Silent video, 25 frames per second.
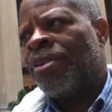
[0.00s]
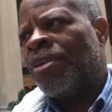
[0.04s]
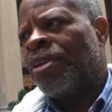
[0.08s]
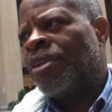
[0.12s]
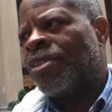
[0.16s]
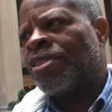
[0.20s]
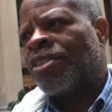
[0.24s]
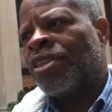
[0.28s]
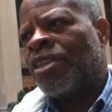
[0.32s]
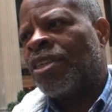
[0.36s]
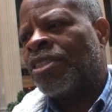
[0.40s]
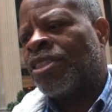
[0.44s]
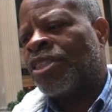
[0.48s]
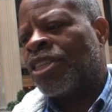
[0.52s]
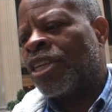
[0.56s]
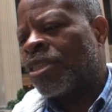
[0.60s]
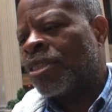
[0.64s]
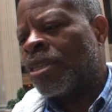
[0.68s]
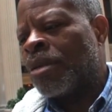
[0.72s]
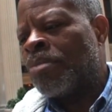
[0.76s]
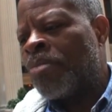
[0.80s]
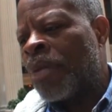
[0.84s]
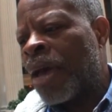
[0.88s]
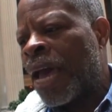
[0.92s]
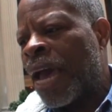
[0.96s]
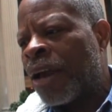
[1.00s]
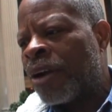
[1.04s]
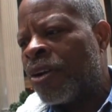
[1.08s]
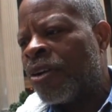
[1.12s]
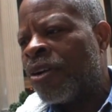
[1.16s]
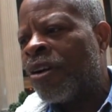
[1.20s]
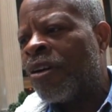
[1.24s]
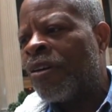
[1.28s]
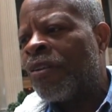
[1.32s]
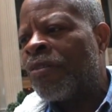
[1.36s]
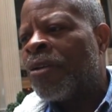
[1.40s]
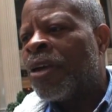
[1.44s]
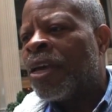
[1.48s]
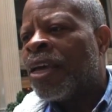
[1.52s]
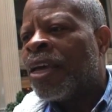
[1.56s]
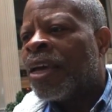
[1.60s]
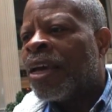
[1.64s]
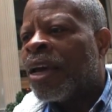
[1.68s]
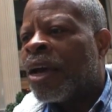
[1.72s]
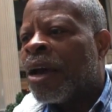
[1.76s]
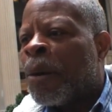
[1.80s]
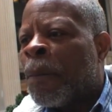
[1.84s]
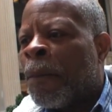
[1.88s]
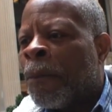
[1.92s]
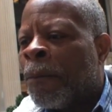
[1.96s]
It's just a matter
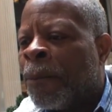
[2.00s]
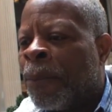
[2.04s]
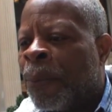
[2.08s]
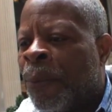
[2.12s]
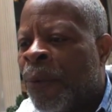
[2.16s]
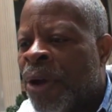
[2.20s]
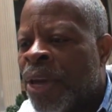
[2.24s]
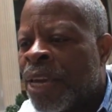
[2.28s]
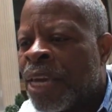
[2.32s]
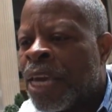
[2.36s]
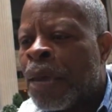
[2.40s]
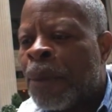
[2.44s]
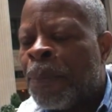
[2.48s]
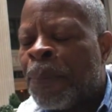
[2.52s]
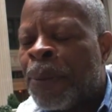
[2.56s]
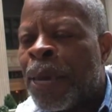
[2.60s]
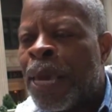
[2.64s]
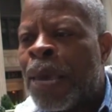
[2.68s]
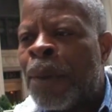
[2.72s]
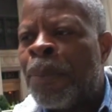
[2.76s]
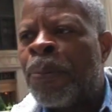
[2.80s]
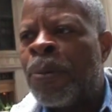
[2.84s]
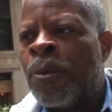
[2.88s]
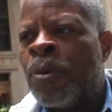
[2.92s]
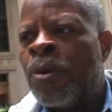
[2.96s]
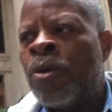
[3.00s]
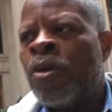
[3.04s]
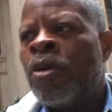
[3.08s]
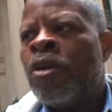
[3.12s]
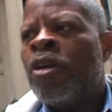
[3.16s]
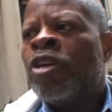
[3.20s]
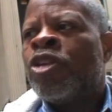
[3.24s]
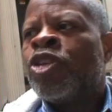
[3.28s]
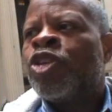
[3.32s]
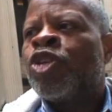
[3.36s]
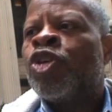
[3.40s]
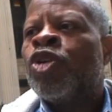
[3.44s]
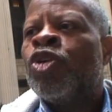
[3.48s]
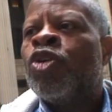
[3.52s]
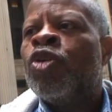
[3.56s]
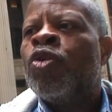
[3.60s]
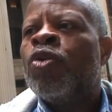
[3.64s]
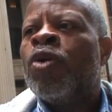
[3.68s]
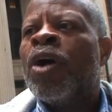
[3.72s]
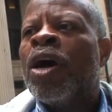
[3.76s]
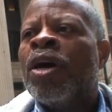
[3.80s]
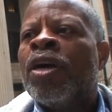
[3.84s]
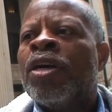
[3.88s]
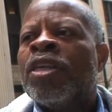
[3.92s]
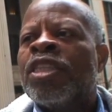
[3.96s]
of bringing people
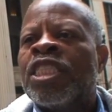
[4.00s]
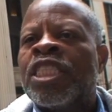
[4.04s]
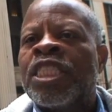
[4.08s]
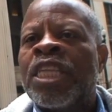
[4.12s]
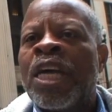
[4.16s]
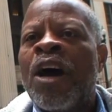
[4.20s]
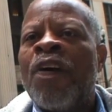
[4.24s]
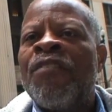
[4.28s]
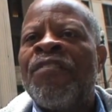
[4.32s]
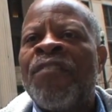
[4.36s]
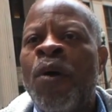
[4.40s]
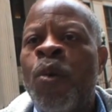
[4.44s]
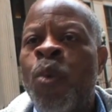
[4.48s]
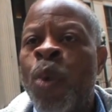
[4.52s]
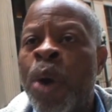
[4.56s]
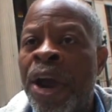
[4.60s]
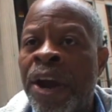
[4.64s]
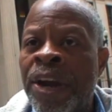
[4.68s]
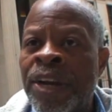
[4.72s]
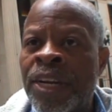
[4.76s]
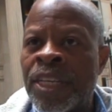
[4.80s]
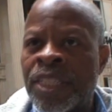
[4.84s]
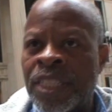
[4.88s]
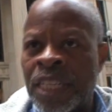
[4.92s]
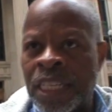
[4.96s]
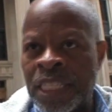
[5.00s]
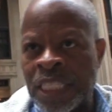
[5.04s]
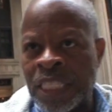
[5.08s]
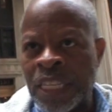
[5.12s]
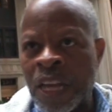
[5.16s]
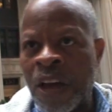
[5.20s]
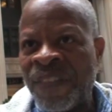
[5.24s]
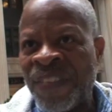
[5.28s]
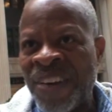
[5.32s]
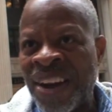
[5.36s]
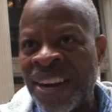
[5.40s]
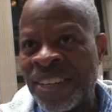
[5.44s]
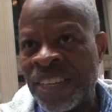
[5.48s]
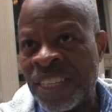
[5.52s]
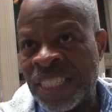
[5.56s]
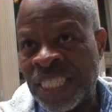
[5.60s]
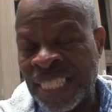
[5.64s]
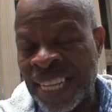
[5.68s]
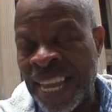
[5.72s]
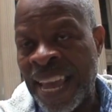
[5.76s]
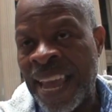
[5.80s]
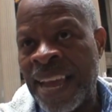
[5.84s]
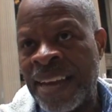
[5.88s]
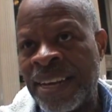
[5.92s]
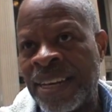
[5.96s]
to self-awareness and
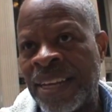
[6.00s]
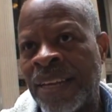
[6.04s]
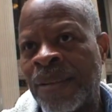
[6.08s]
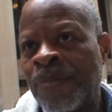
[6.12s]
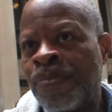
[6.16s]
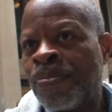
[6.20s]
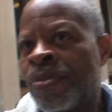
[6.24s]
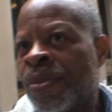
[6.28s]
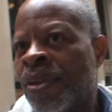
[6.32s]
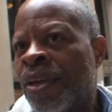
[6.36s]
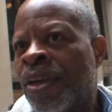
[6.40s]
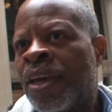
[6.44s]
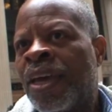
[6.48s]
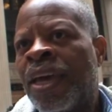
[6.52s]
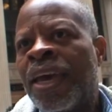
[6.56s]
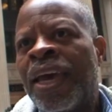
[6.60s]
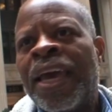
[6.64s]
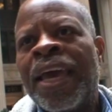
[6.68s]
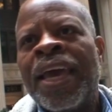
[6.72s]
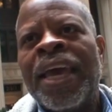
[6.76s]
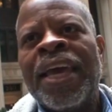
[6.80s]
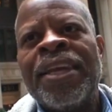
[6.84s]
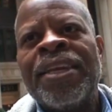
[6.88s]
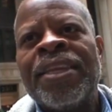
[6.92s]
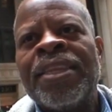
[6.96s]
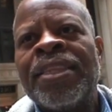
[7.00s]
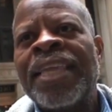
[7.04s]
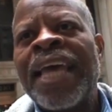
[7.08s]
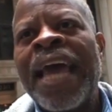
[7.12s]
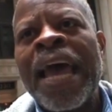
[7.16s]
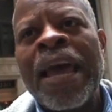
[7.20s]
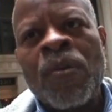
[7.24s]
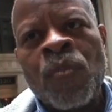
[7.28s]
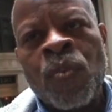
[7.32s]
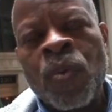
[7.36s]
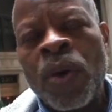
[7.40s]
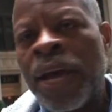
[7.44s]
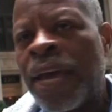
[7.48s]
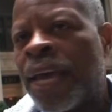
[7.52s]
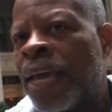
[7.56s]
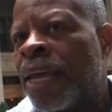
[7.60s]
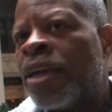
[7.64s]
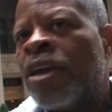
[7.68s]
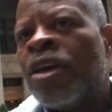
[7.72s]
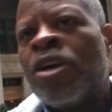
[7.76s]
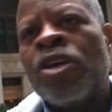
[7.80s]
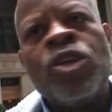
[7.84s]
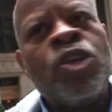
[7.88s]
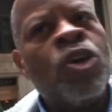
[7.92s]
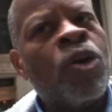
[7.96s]
self-understanding. And that way,
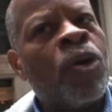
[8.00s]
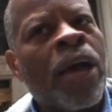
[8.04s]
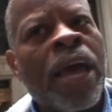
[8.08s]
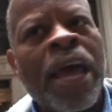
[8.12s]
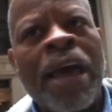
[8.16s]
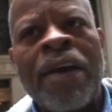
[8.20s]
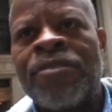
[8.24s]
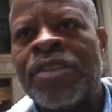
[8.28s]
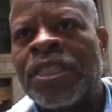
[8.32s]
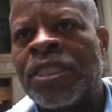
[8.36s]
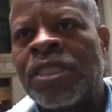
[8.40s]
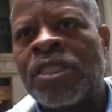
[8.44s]
you'll have